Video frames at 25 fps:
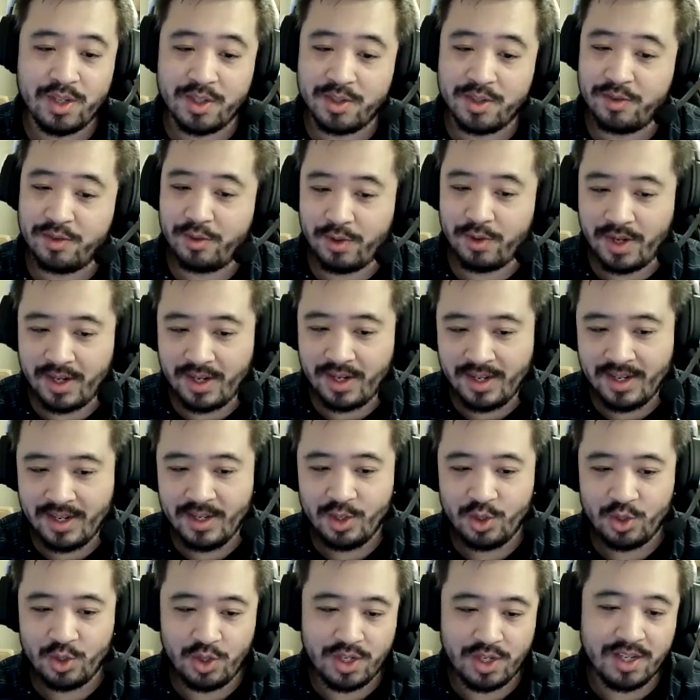It's free,
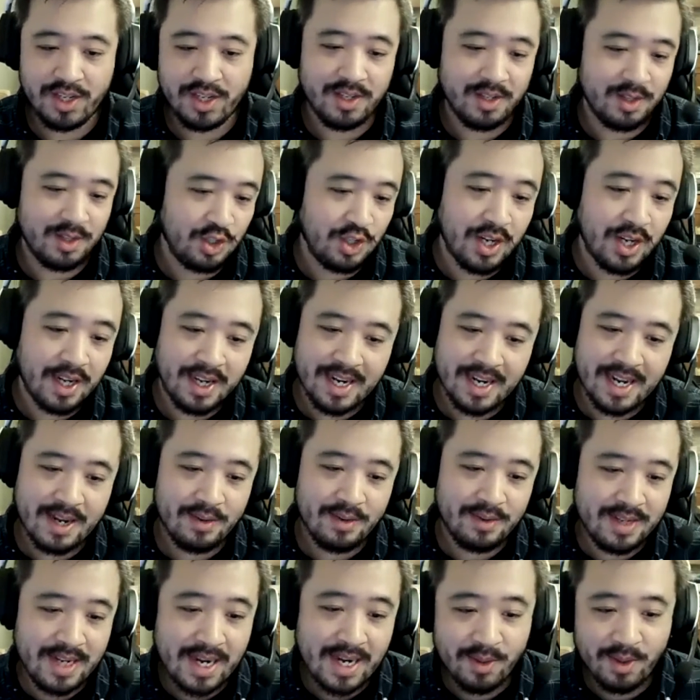so you can check it
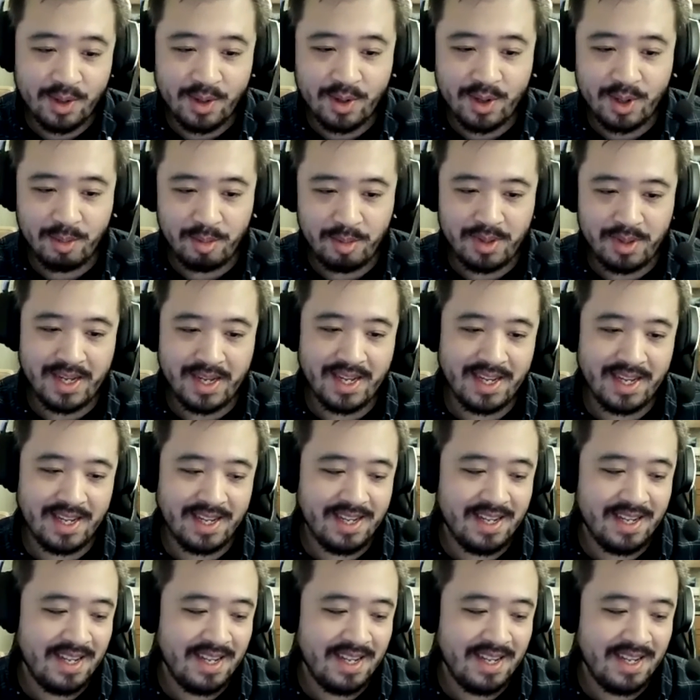out, download it, play it.